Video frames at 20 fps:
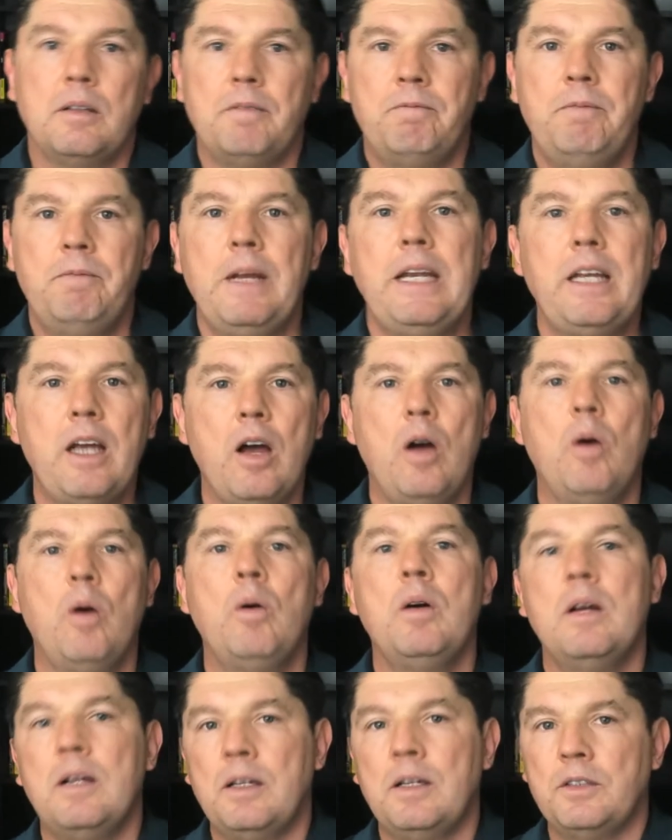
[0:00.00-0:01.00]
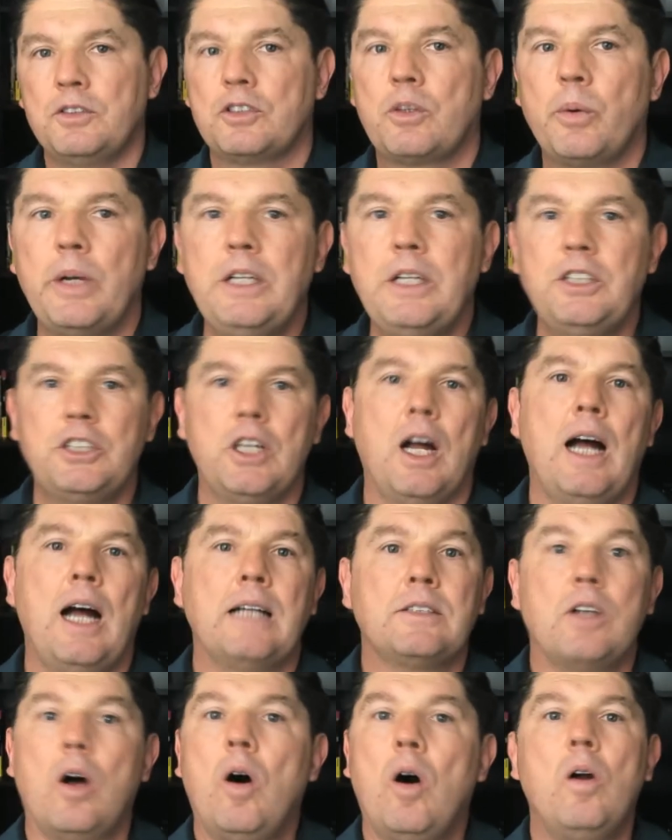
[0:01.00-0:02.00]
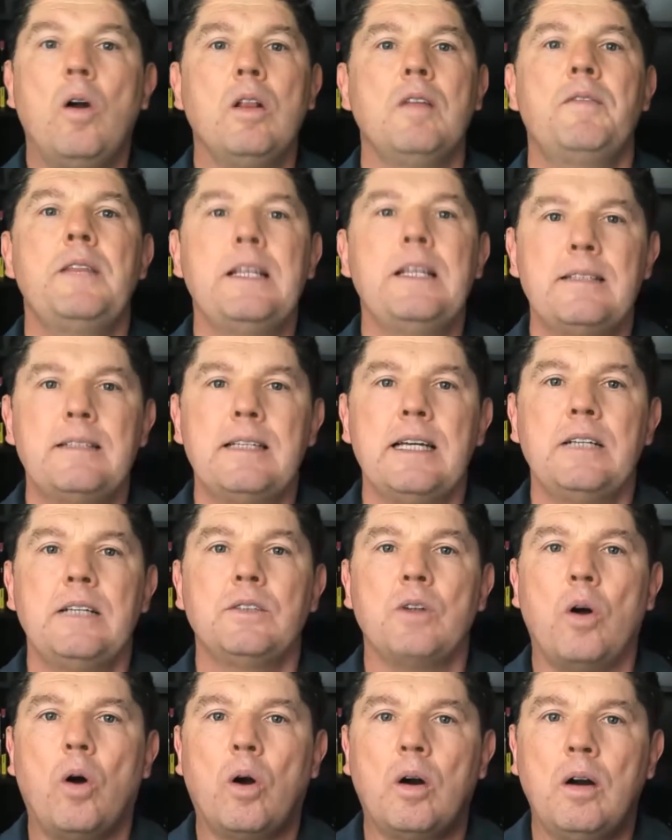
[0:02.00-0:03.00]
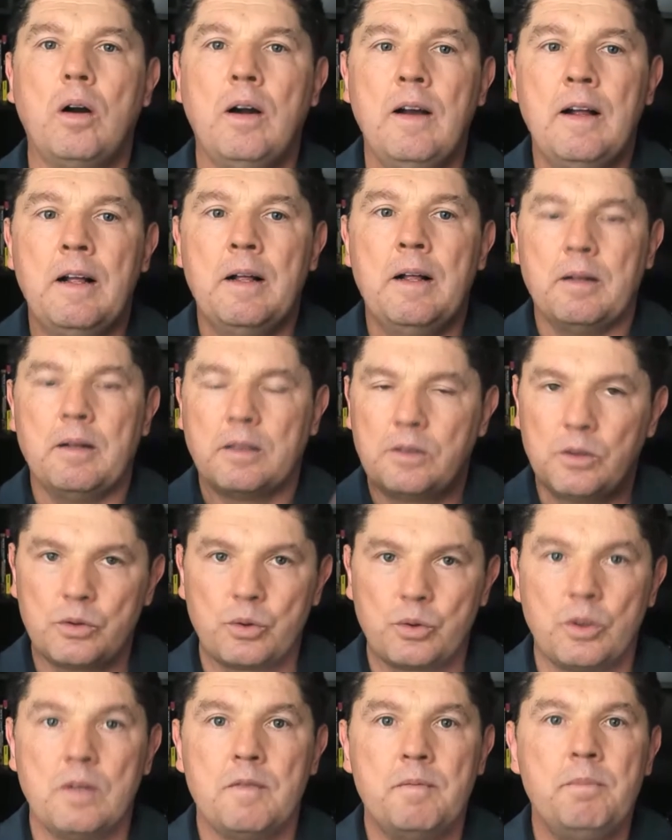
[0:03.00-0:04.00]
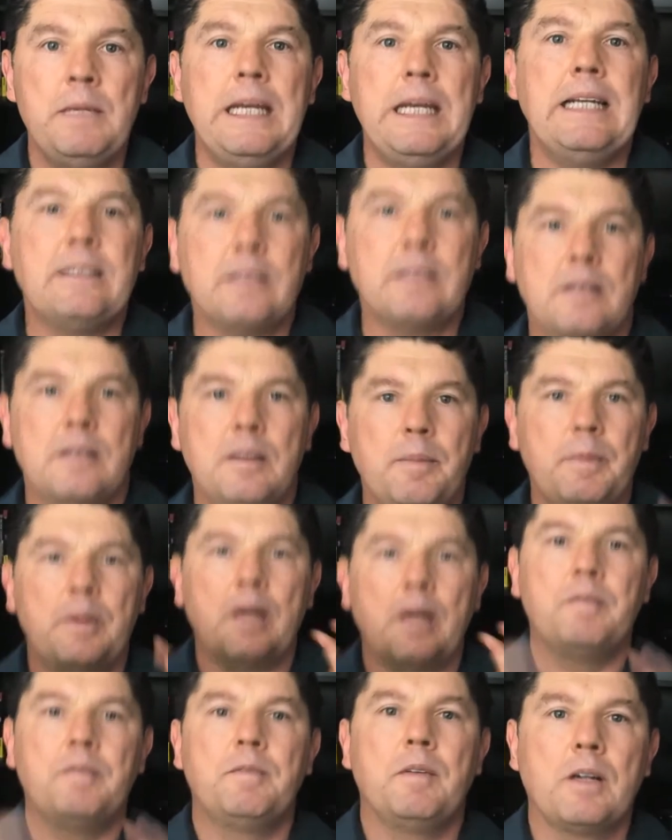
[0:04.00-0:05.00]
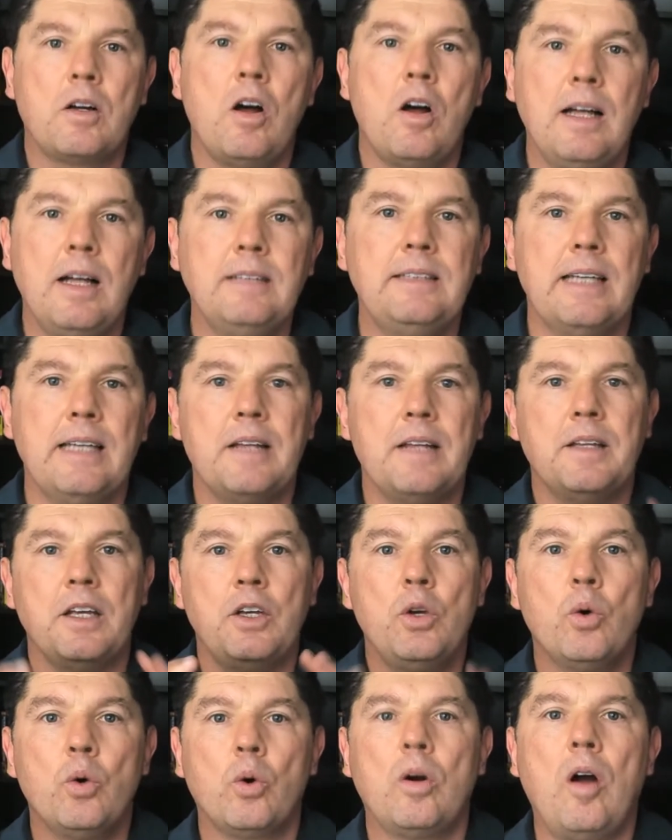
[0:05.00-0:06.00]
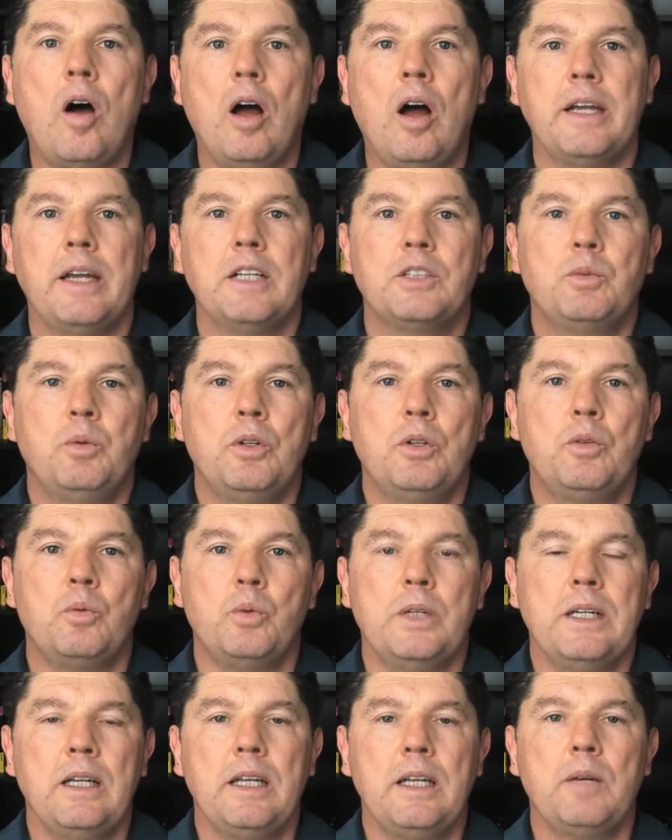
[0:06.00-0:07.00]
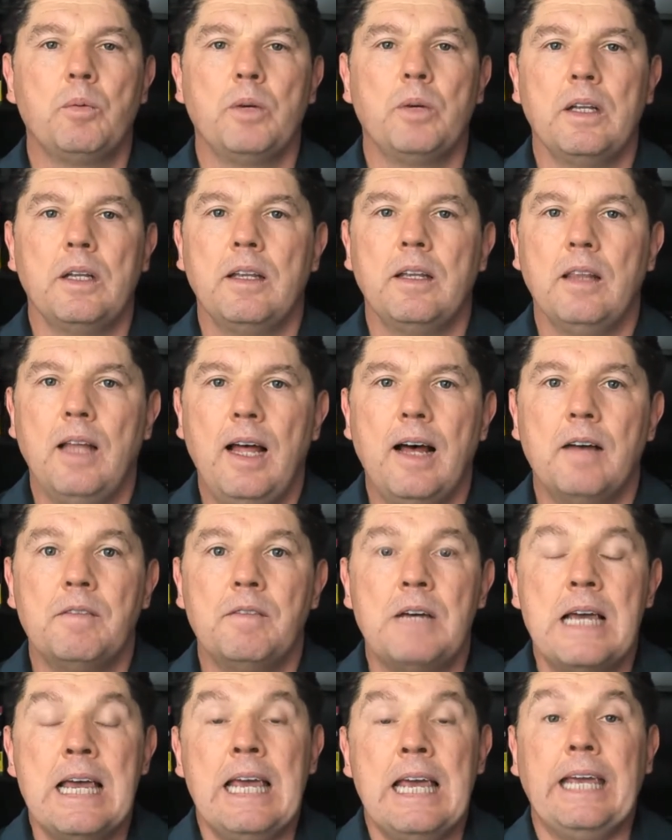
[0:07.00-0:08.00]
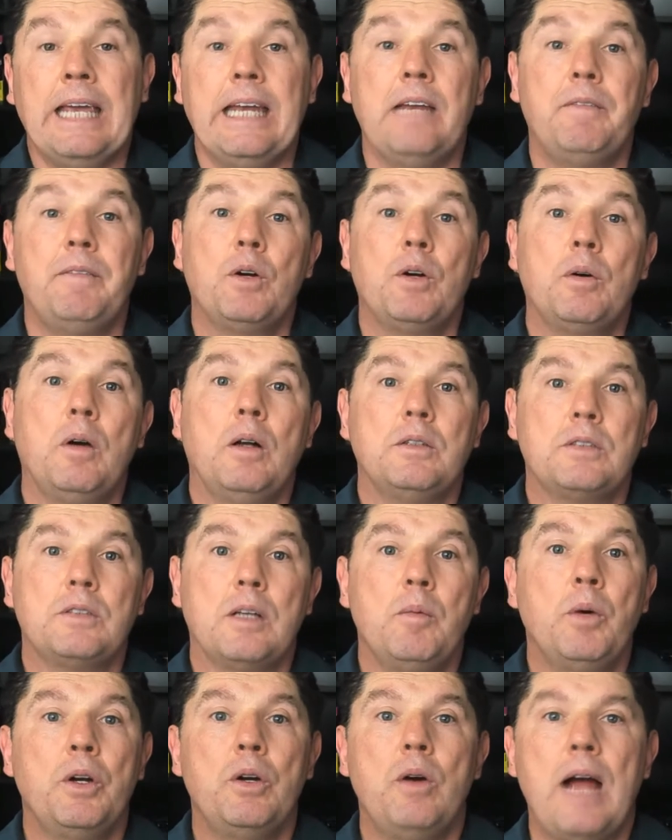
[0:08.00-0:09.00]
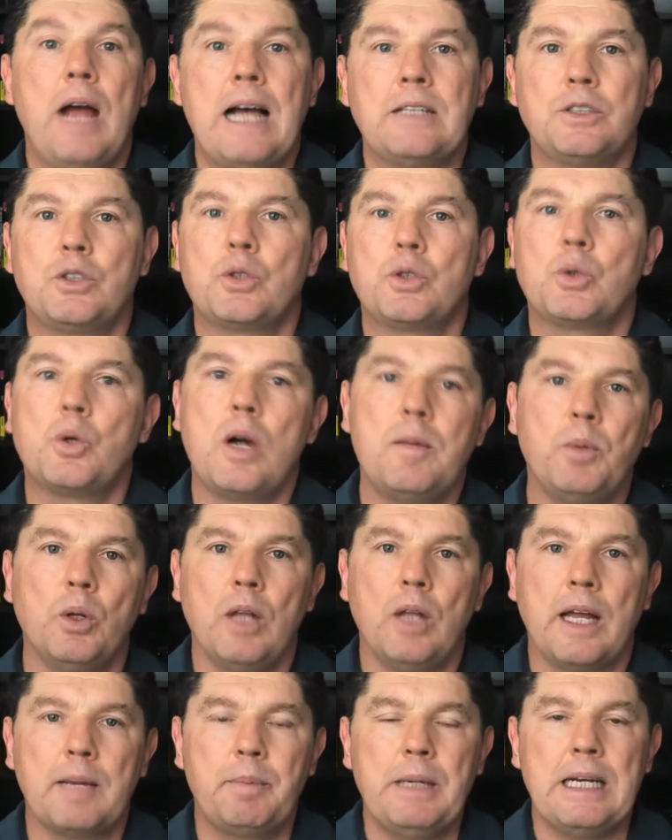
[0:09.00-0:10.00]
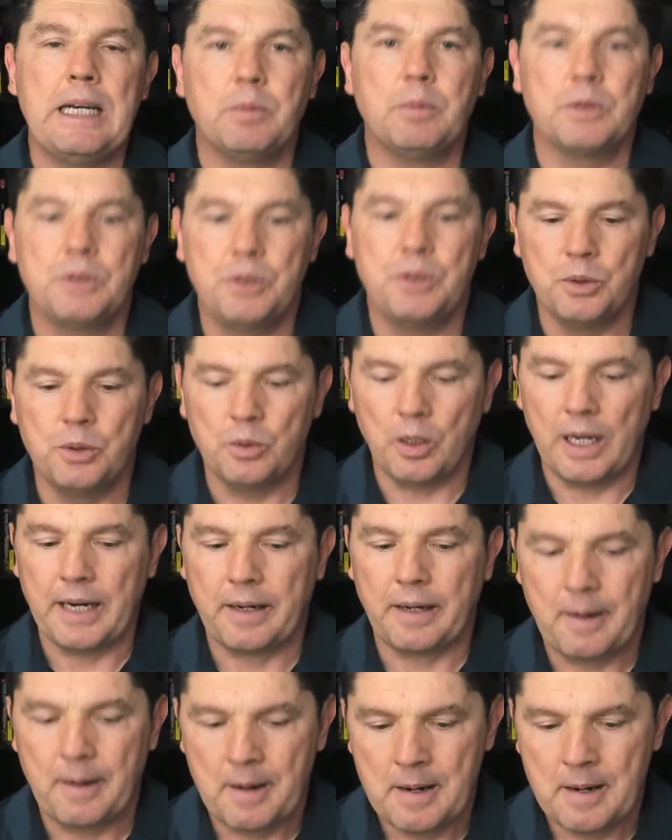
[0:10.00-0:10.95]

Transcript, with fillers: video, screenshots, all of these things are sort of meat to, of content that your audience would really really love. And if you're someone who has trouble like being able to like